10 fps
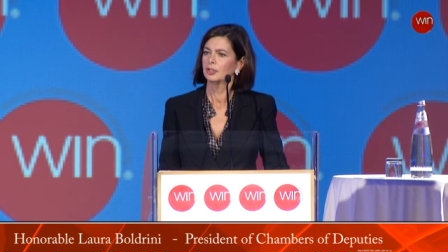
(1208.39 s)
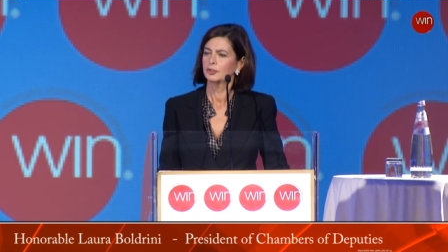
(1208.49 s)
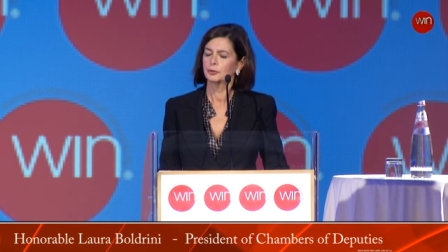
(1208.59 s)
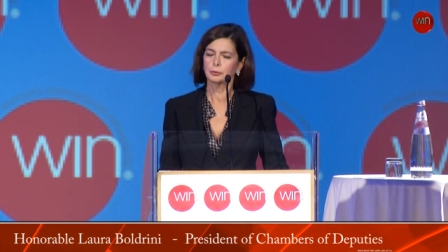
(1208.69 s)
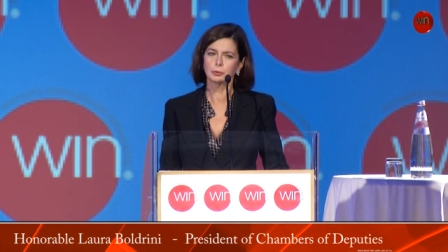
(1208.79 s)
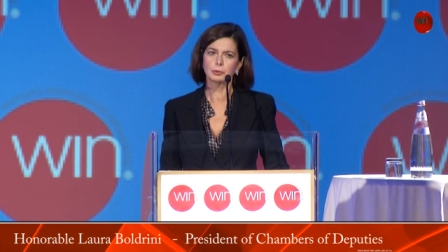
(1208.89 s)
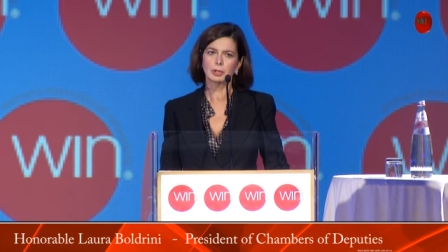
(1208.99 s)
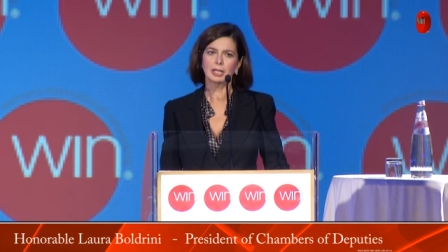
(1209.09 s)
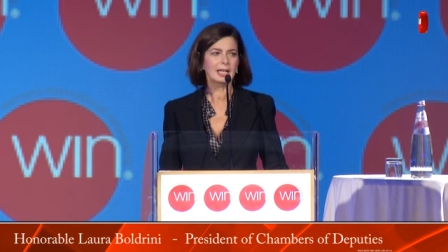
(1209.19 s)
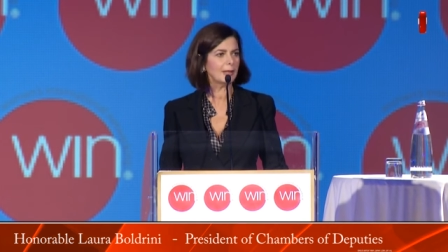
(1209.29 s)
to
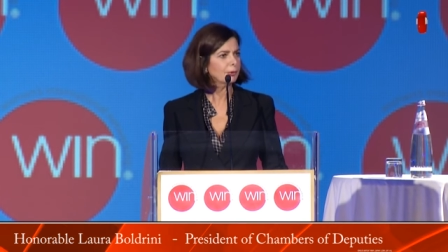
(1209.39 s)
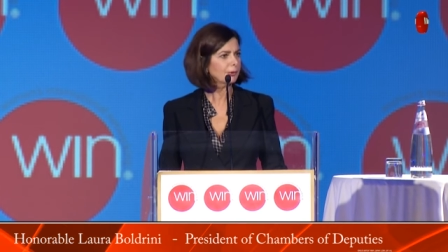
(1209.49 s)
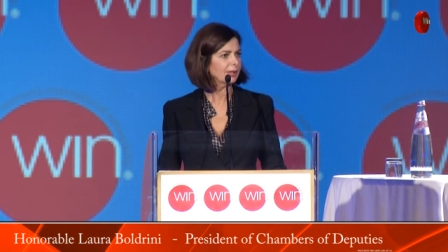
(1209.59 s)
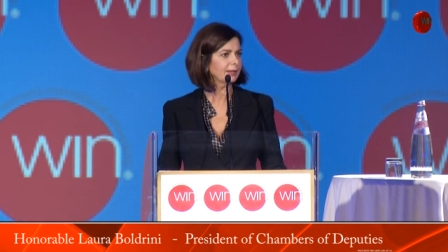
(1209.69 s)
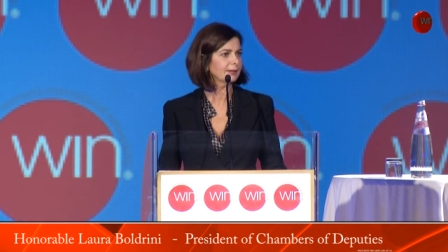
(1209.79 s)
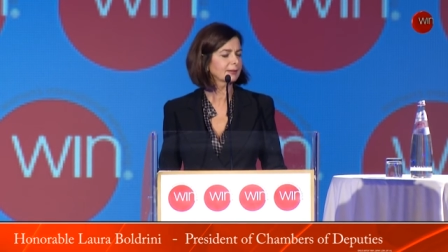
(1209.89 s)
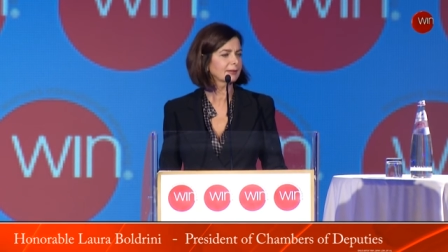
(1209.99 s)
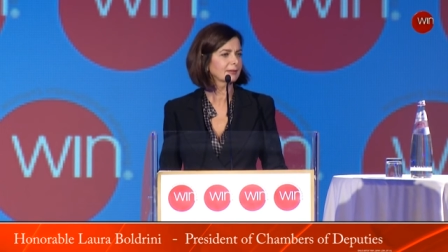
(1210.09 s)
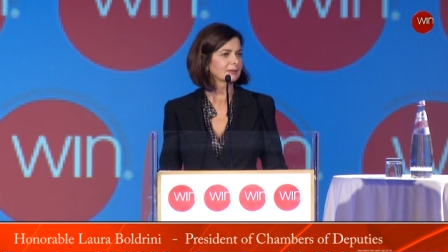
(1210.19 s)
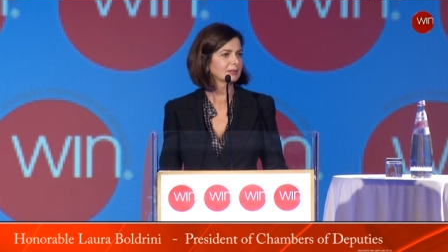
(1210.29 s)
elaborate
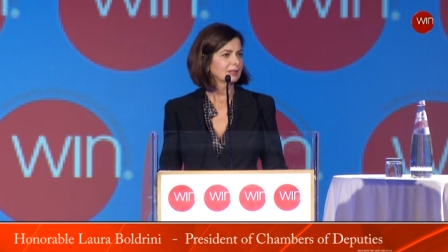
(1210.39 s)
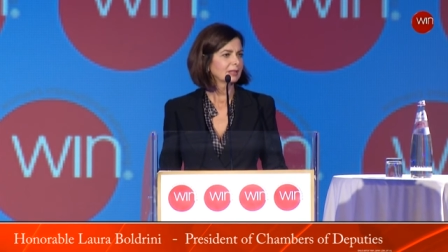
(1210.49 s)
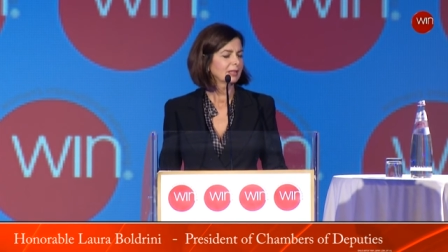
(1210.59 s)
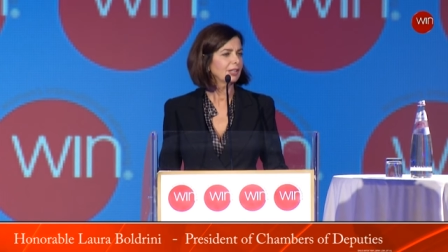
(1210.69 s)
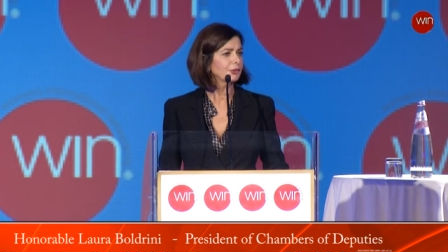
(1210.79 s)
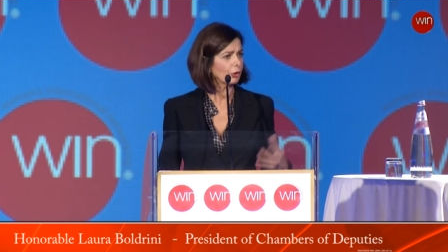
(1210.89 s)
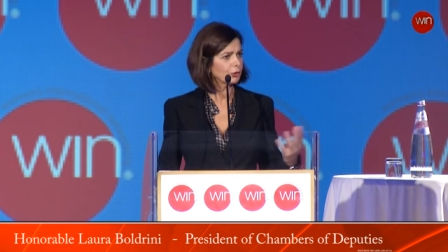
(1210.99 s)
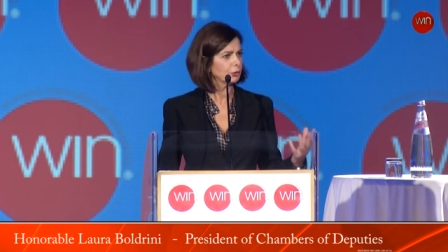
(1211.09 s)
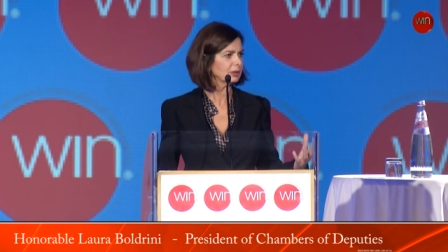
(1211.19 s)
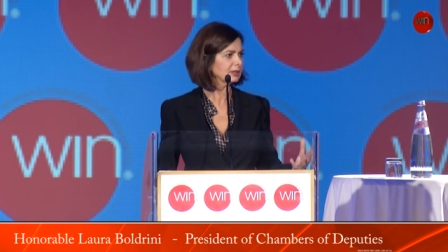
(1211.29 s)
a
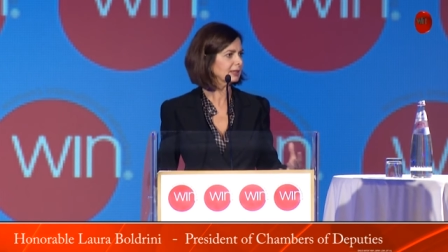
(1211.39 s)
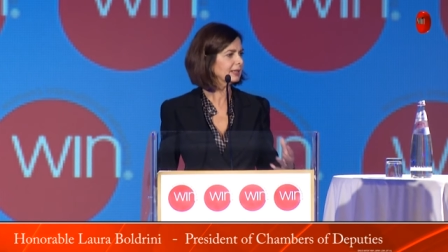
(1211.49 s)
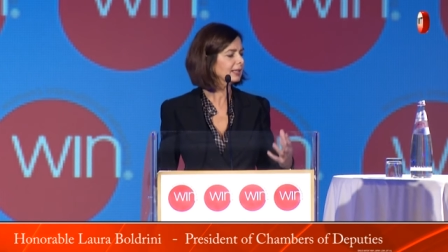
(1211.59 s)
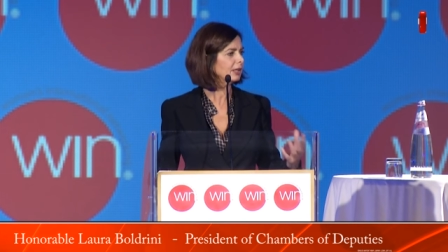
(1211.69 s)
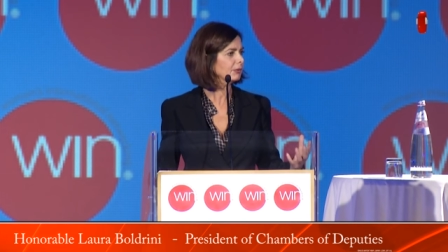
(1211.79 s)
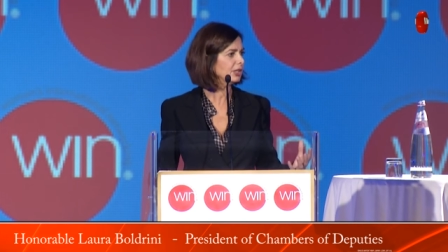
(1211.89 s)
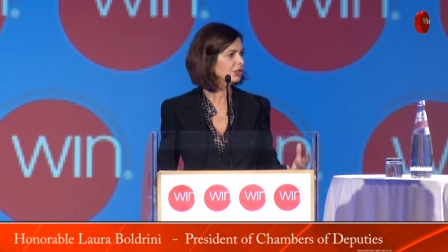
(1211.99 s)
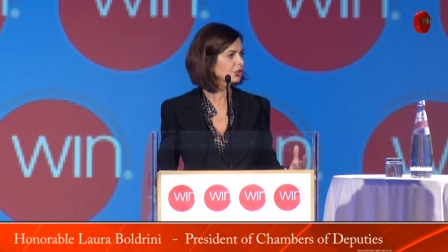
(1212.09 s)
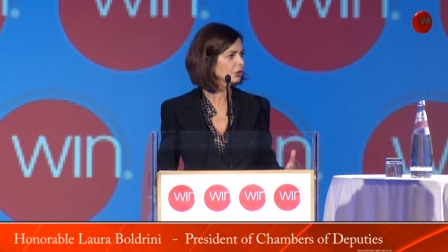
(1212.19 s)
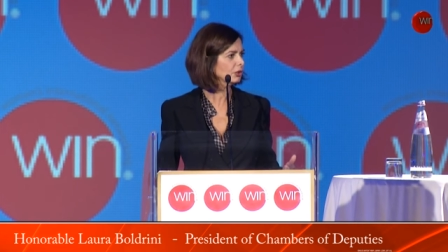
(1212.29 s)
document, a
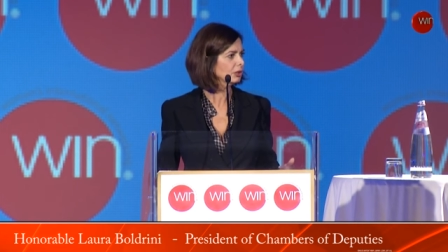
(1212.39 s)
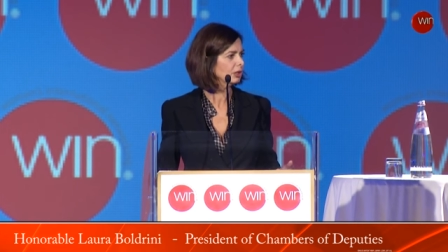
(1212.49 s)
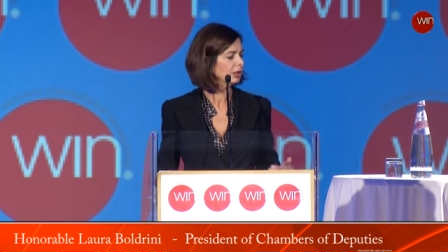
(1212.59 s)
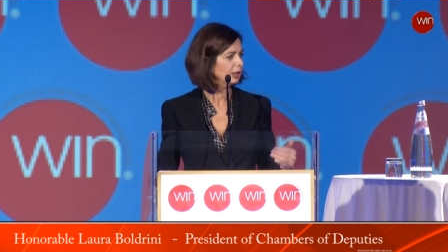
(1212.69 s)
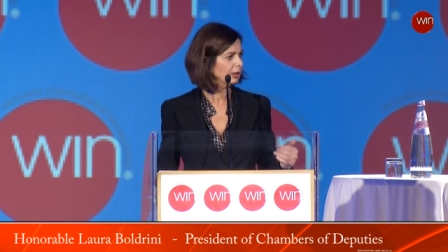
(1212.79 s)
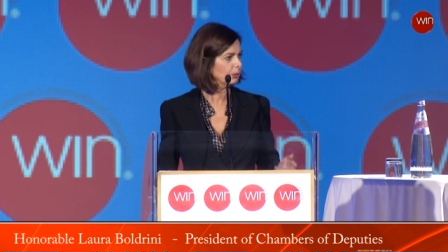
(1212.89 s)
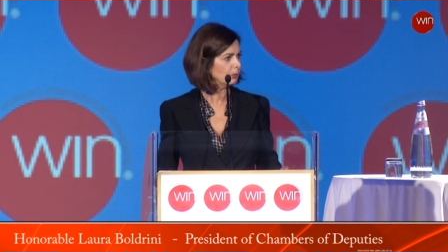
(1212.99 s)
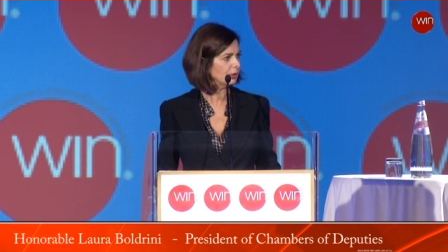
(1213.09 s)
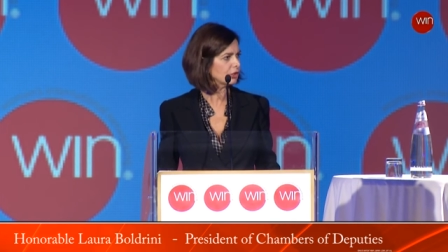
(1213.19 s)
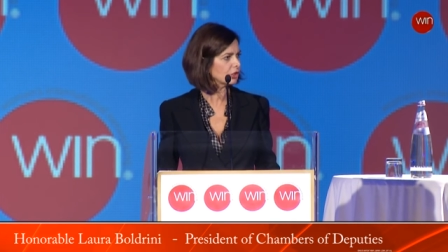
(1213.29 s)
declaration in
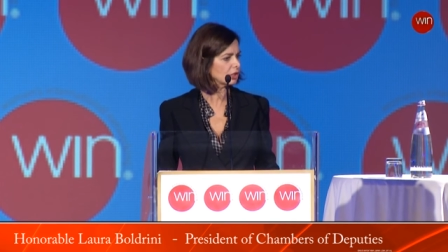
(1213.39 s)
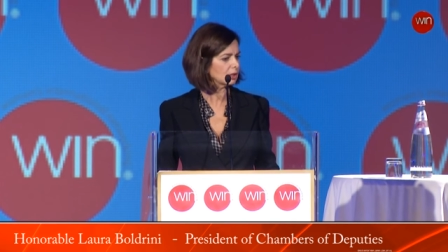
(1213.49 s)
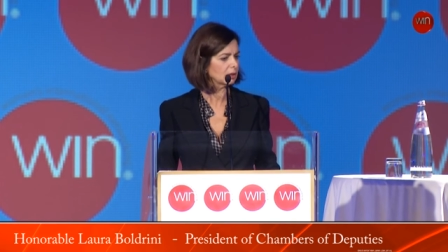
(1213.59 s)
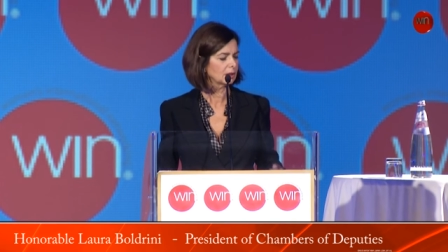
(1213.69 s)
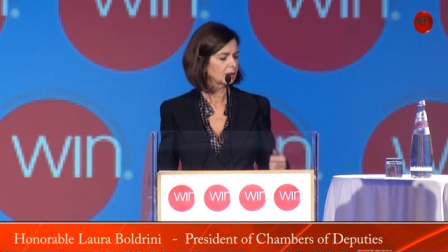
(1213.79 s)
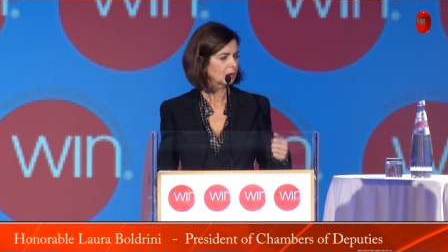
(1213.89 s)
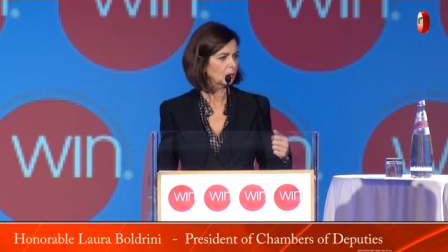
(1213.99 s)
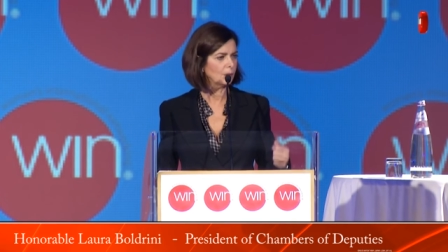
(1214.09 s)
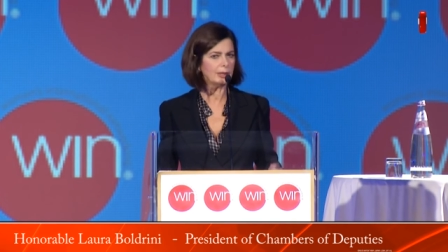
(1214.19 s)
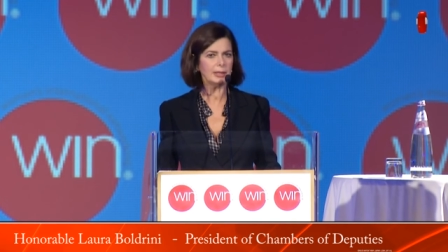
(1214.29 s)
which
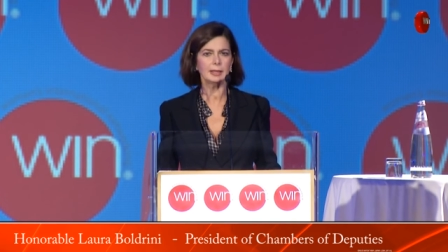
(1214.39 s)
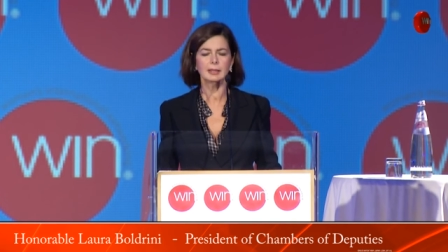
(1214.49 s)
we